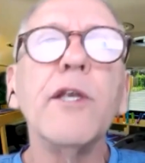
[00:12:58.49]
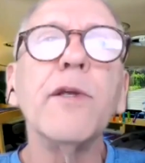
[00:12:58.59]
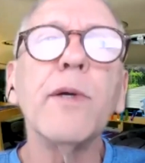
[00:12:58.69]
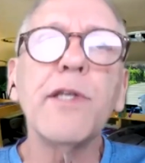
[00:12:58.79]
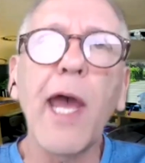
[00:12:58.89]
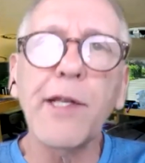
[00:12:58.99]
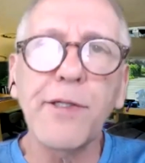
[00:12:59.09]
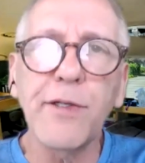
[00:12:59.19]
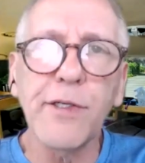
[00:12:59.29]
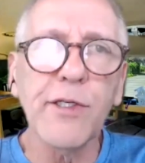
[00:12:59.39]
to
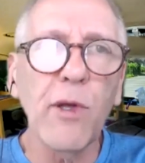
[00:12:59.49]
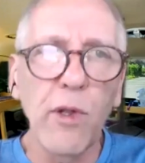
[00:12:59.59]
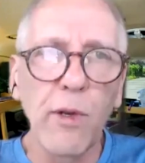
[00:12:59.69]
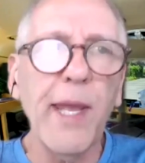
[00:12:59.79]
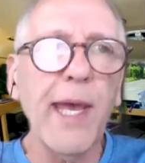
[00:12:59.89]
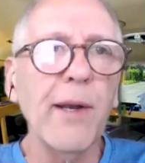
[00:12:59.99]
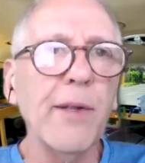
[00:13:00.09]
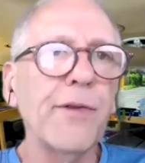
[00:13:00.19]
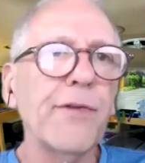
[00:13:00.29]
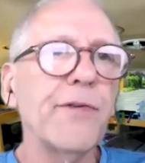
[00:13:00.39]
attach their solar panels.